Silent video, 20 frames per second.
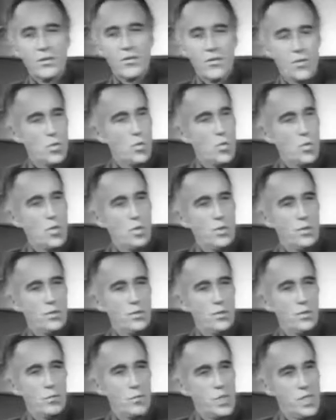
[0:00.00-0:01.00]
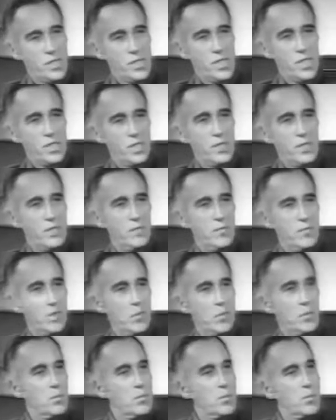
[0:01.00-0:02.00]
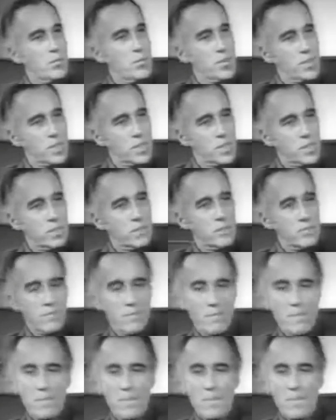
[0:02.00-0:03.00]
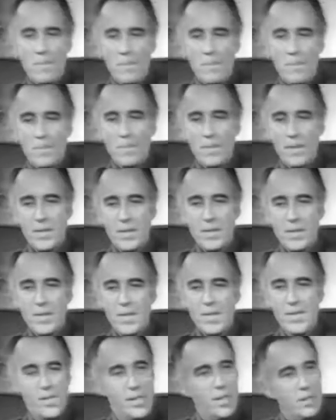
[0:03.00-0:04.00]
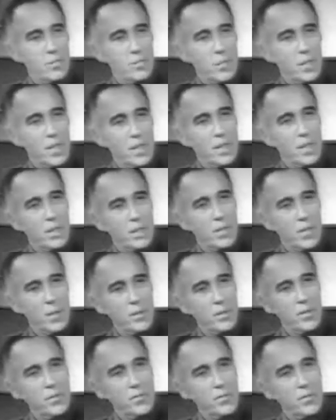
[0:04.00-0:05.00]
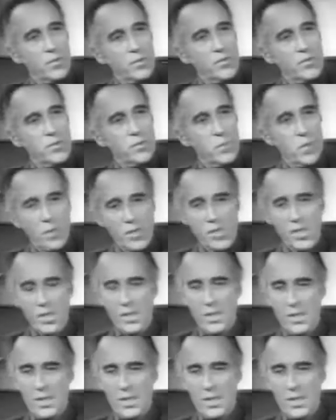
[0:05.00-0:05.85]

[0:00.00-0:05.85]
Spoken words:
true and complete Satanism, it wouldn't be permitted. But he sent me a copy of 2 of his books